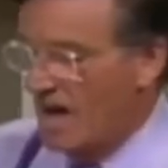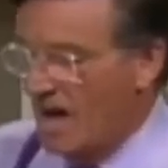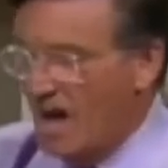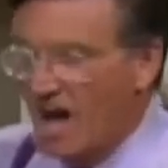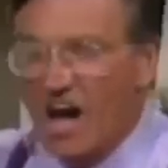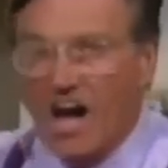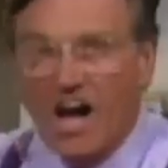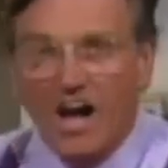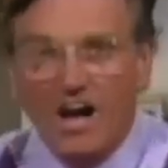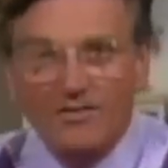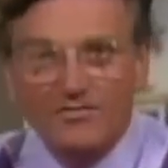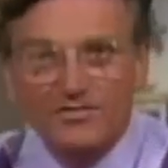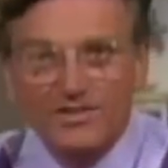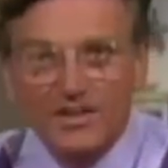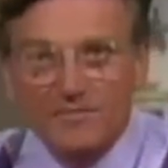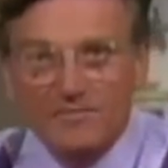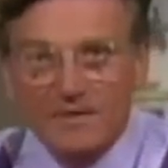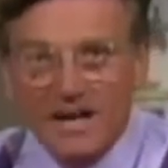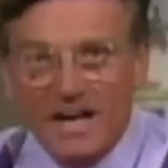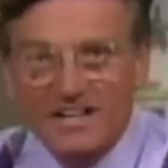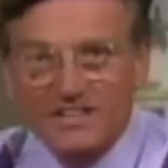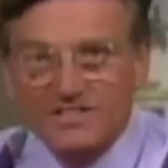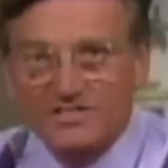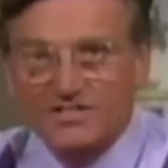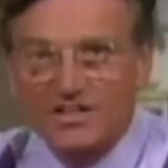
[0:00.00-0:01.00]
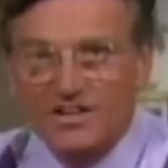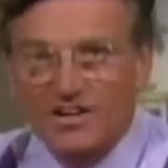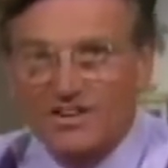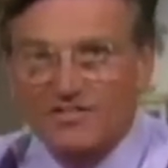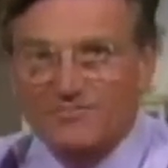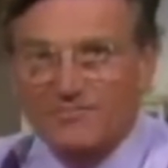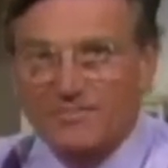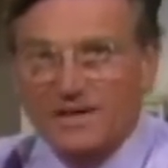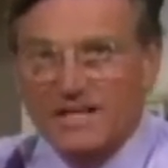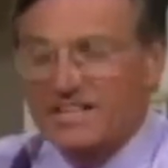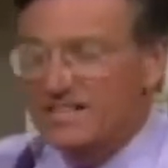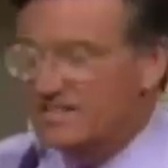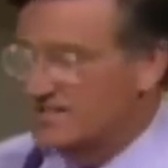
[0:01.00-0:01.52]
Halve the amount
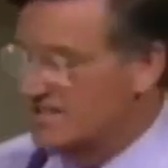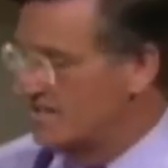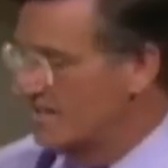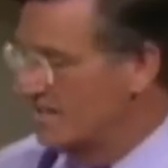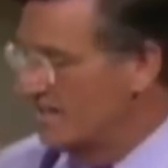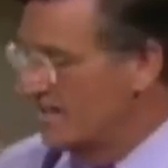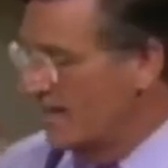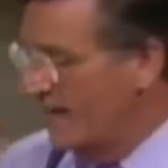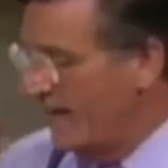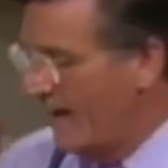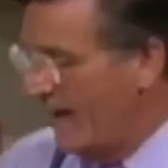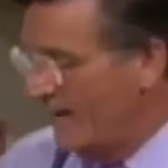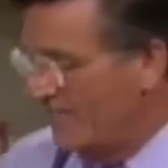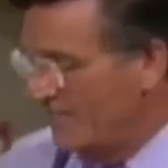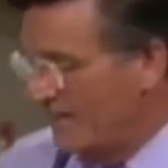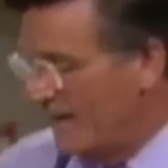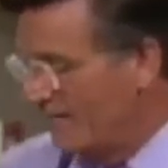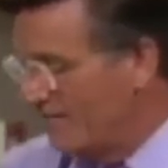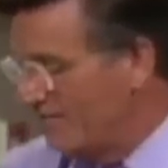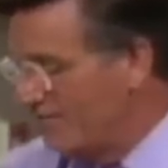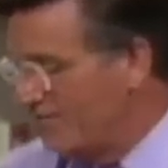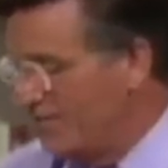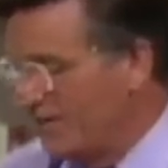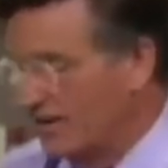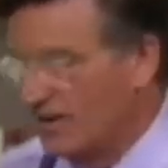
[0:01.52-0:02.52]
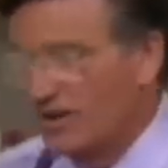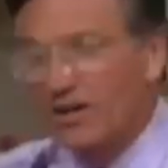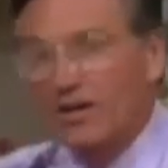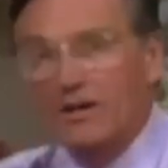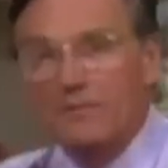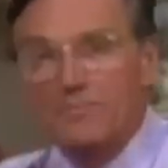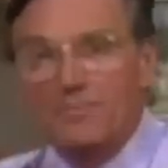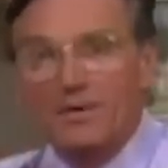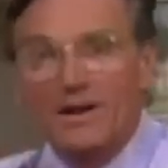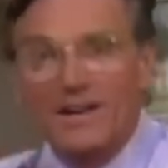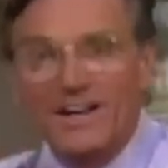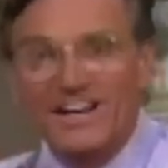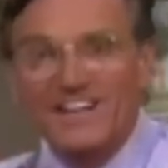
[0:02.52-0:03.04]
of meat and then fill
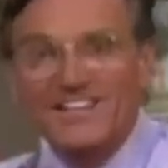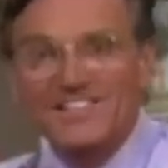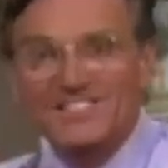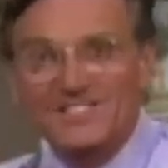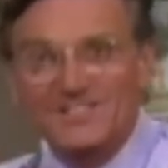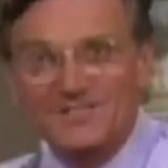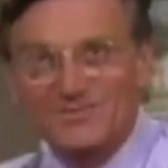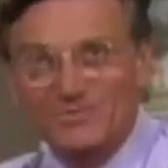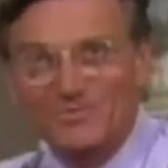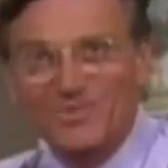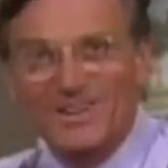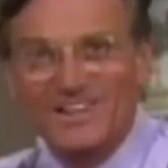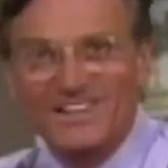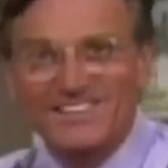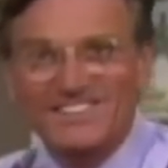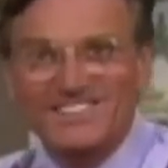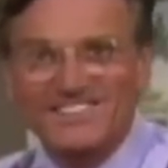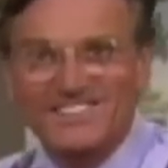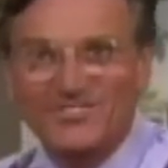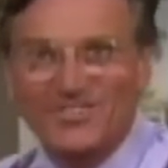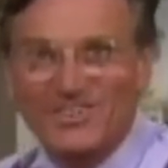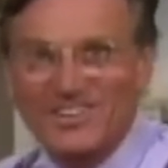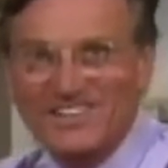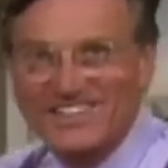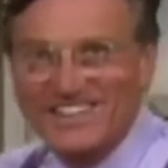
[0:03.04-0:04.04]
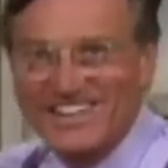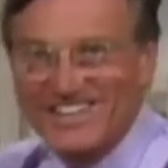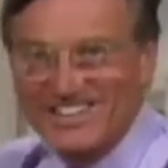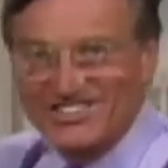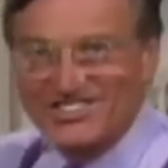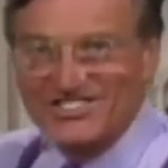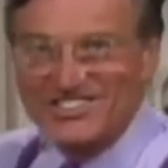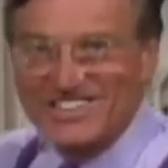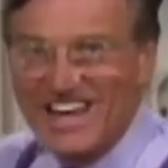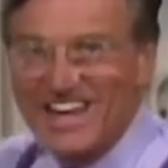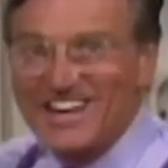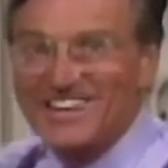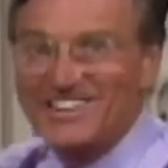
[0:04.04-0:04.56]
the plate with the
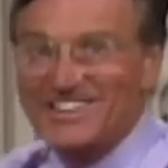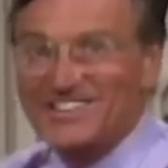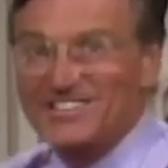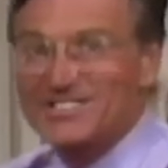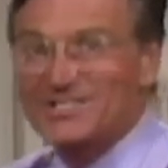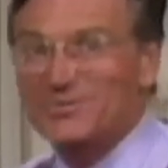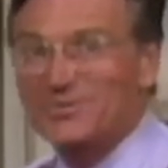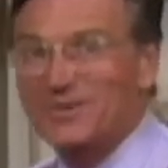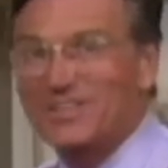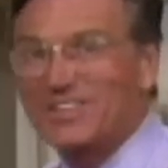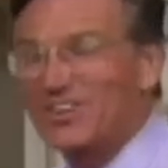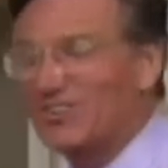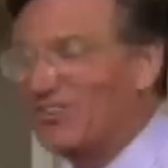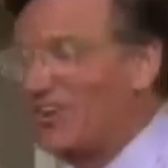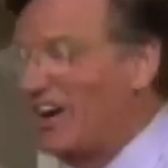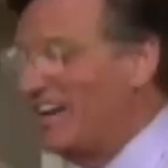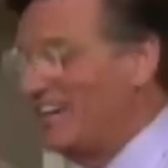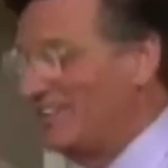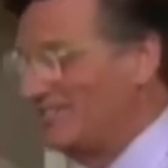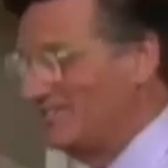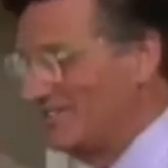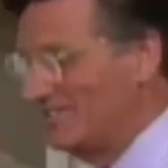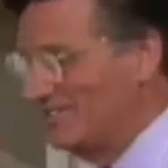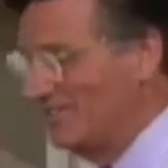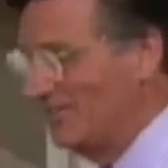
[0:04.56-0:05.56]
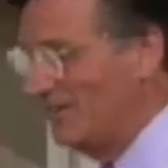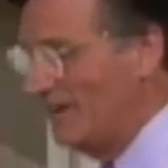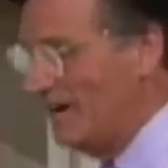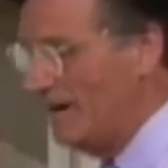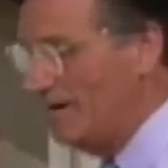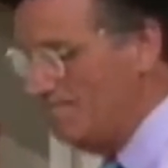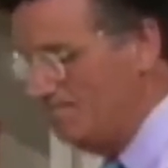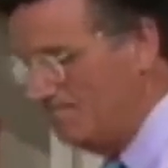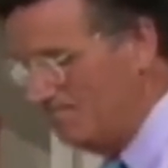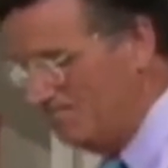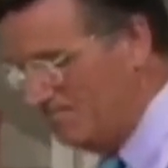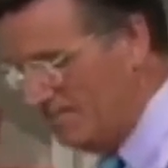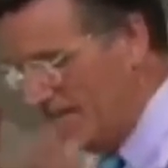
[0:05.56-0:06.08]
extenders, with the grains, all
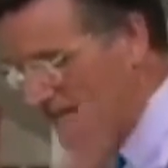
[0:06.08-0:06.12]
right?